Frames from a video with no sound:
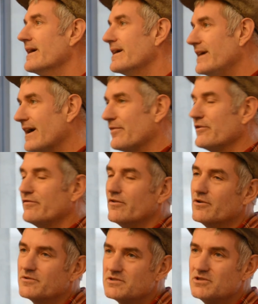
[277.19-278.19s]
get the
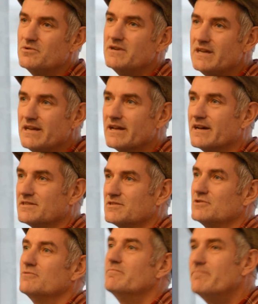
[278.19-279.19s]
folks who need us
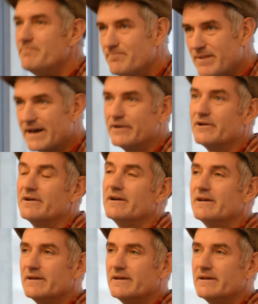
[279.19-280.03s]
to better